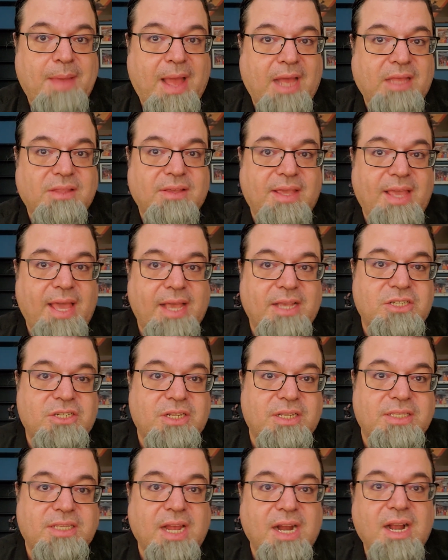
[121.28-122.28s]

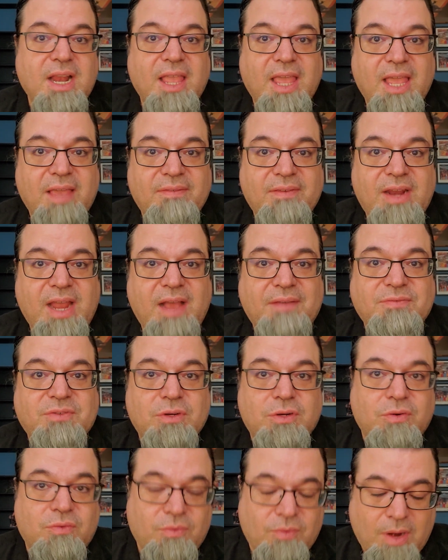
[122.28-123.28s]
allocations, even
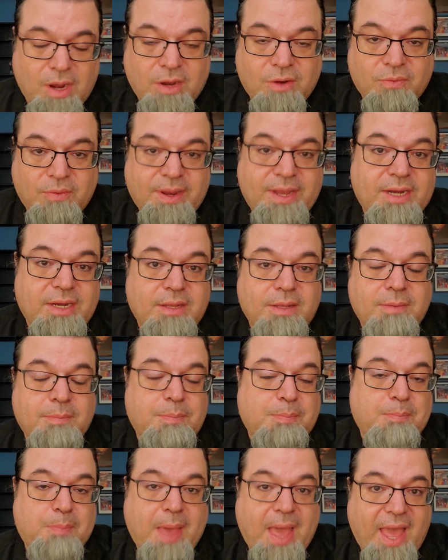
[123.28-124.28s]
after agreeing to
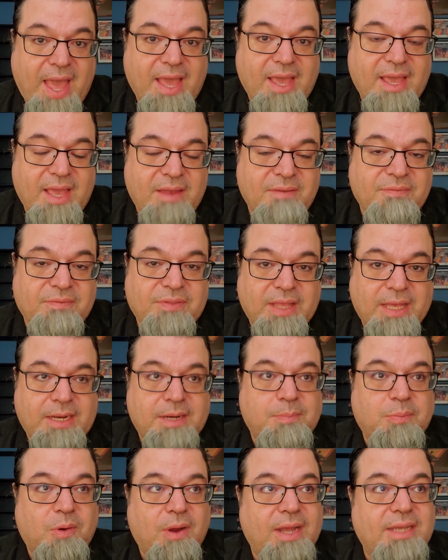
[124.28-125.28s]
pay
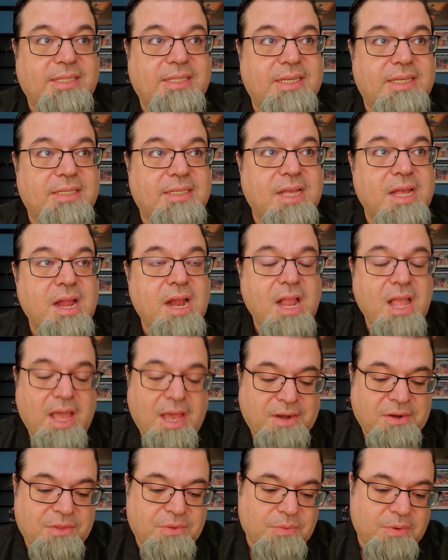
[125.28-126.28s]
inflated prices.
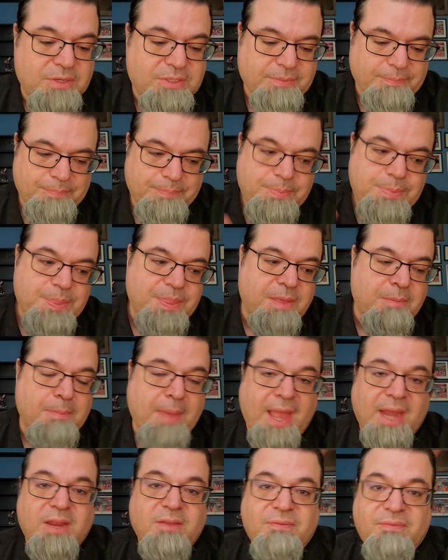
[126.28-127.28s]
In other words, the
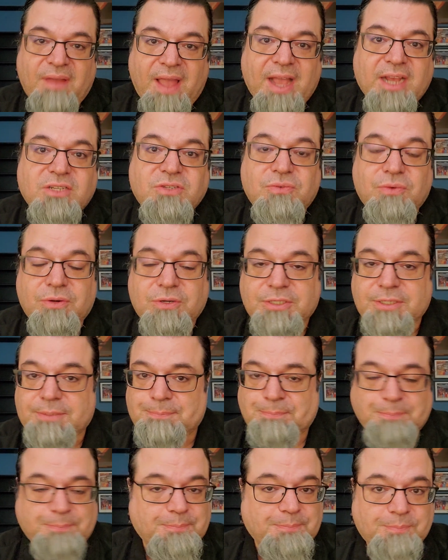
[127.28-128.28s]
manufacturers
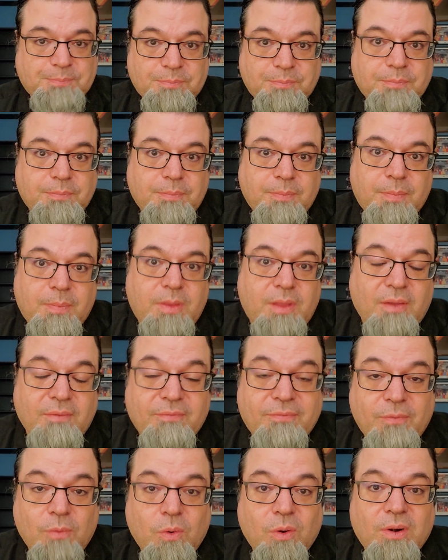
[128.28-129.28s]

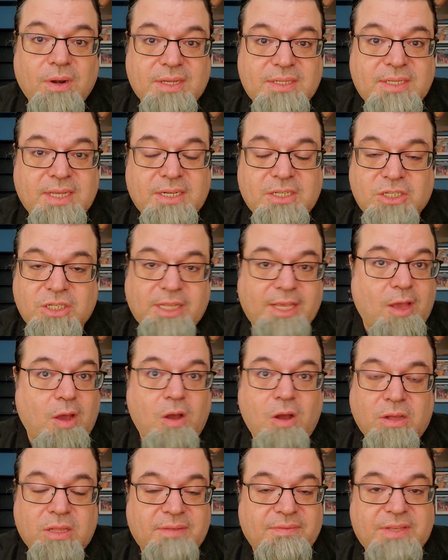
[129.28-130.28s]
for essentially
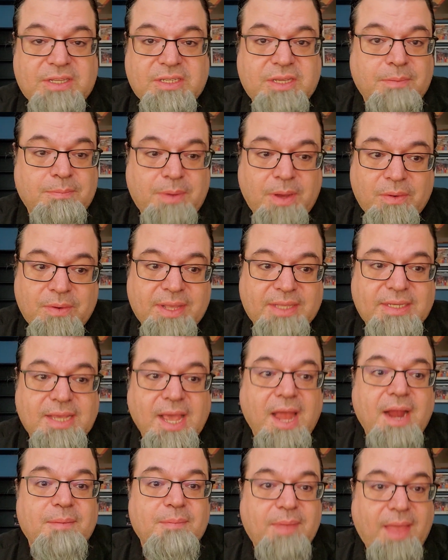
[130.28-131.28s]
all of these components
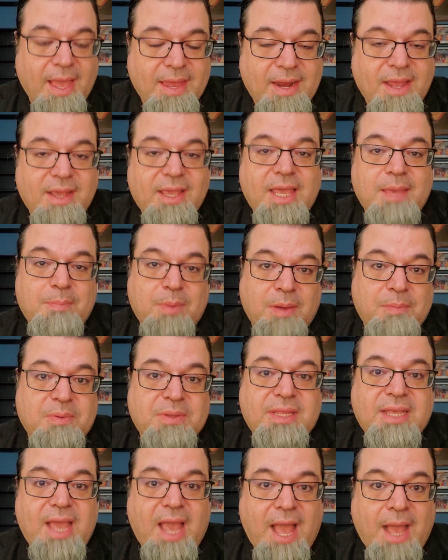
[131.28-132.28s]
cannot keep up with
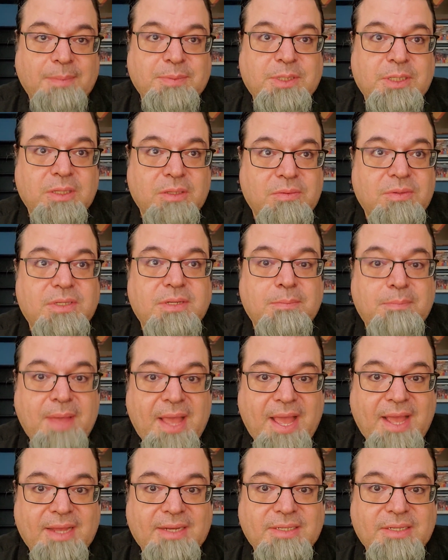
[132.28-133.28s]
the absolute
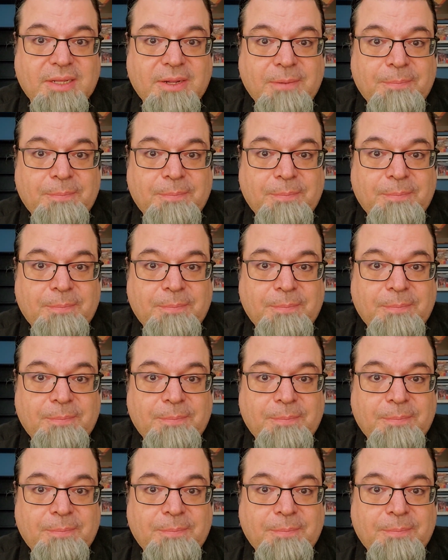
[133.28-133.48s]
demand.